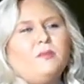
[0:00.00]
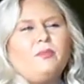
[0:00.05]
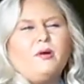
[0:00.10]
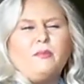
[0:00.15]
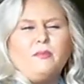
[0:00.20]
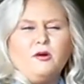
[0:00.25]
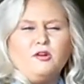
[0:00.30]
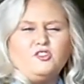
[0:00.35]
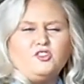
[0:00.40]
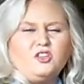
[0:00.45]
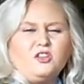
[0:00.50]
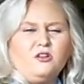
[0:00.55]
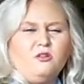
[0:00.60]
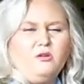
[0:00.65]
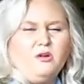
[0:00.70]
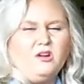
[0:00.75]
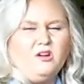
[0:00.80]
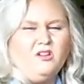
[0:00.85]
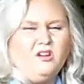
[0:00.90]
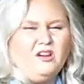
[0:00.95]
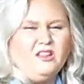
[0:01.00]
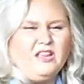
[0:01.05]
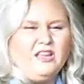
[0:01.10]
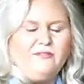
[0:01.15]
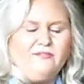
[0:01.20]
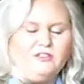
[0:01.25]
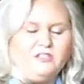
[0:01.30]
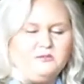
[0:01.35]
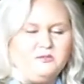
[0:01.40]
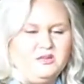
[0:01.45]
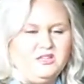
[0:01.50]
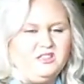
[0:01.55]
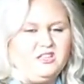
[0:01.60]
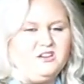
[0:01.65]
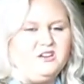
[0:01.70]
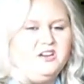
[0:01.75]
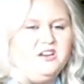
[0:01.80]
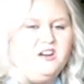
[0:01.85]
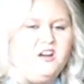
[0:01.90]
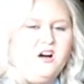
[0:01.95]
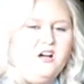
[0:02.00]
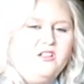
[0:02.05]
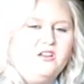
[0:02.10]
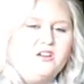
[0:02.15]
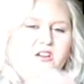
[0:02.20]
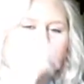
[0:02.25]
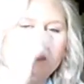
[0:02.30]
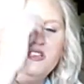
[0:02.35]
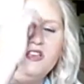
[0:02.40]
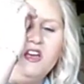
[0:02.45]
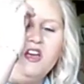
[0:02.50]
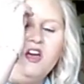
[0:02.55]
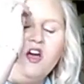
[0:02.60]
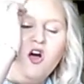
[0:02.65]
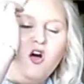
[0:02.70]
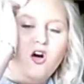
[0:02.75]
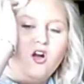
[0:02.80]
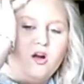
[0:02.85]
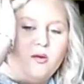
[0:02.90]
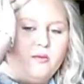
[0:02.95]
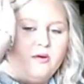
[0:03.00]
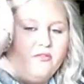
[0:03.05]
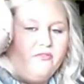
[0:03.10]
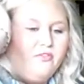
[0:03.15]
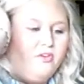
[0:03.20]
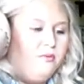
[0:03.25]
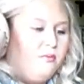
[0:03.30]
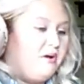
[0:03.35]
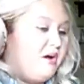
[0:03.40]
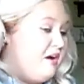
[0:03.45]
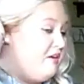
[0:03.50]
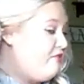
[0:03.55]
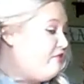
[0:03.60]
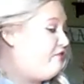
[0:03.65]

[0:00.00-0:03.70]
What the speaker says: promotion going on, that if you spend $30 on a perfume, I got a